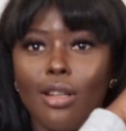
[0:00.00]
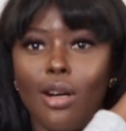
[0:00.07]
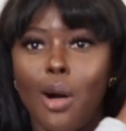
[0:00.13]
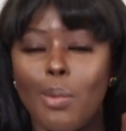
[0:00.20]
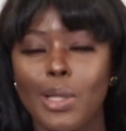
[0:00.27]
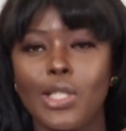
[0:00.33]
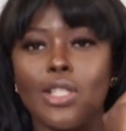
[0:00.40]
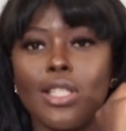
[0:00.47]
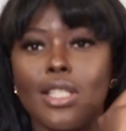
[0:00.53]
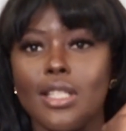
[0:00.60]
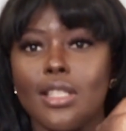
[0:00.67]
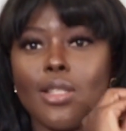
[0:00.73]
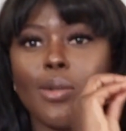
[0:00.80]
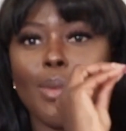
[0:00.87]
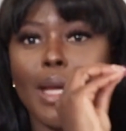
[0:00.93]

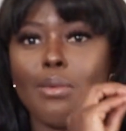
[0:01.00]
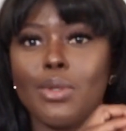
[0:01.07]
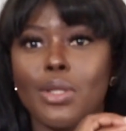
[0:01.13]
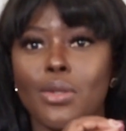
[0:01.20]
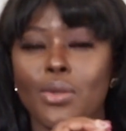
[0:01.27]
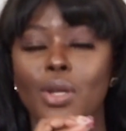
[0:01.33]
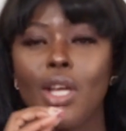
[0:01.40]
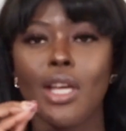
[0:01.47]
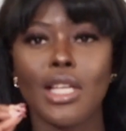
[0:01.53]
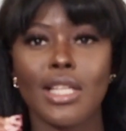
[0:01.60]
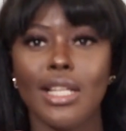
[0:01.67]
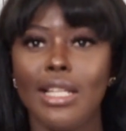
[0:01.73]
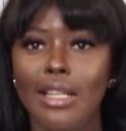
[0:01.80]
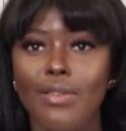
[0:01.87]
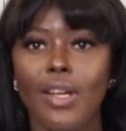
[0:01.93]
opportunities to be able to
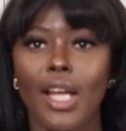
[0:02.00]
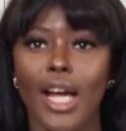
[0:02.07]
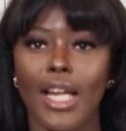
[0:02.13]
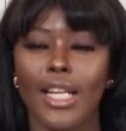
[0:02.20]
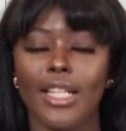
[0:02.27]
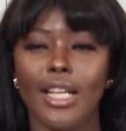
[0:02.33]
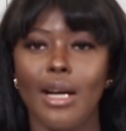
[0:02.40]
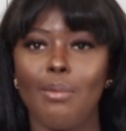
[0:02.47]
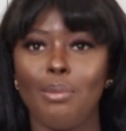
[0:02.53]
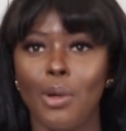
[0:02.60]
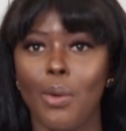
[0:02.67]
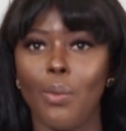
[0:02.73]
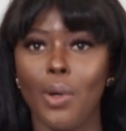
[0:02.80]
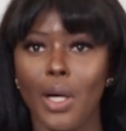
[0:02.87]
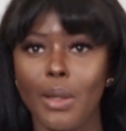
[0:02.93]
live in Canada but
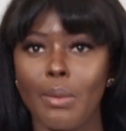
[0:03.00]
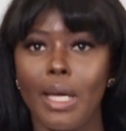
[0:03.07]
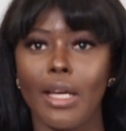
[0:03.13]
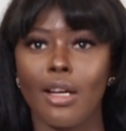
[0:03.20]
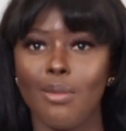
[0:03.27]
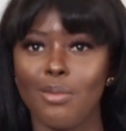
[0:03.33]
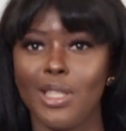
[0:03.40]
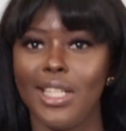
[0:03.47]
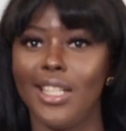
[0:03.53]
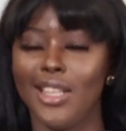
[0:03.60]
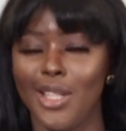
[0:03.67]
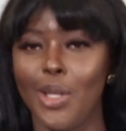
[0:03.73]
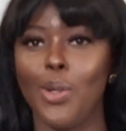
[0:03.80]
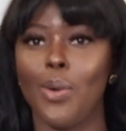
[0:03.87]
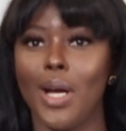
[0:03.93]
work with a company in
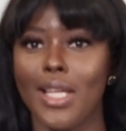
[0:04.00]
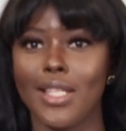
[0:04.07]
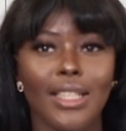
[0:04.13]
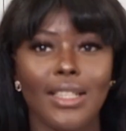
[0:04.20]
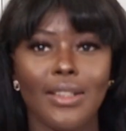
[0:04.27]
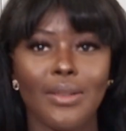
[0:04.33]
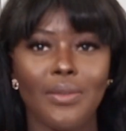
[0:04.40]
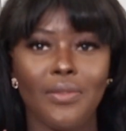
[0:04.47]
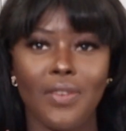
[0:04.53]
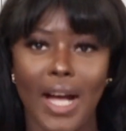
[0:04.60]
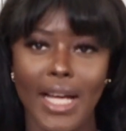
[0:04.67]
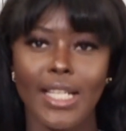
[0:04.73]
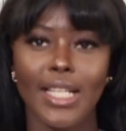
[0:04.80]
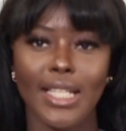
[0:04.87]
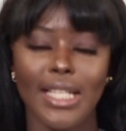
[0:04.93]
the U S.
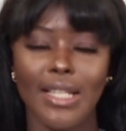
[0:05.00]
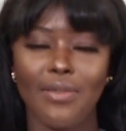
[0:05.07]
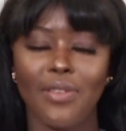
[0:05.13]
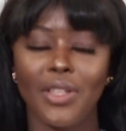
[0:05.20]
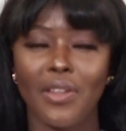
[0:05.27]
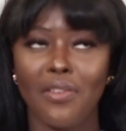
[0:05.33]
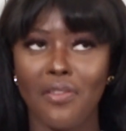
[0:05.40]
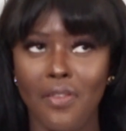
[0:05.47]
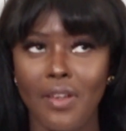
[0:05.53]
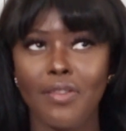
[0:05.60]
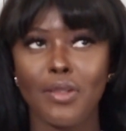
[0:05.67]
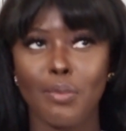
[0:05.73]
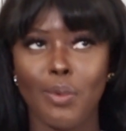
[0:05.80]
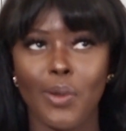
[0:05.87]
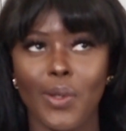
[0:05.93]
Finally, for the
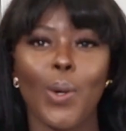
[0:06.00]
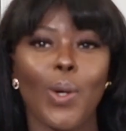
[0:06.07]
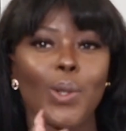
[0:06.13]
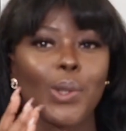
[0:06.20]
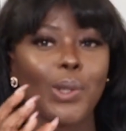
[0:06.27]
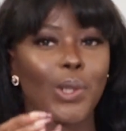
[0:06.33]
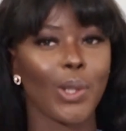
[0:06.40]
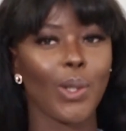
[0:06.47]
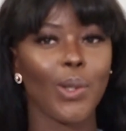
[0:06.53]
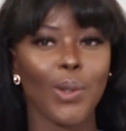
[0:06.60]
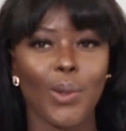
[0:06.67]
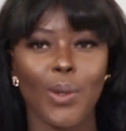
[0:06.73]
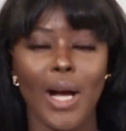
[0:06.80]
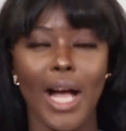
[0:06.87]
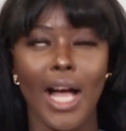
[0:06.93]
fifth point,
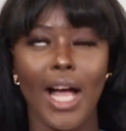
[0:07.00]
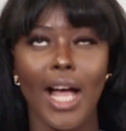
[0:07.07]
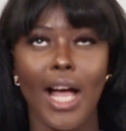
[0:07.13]
although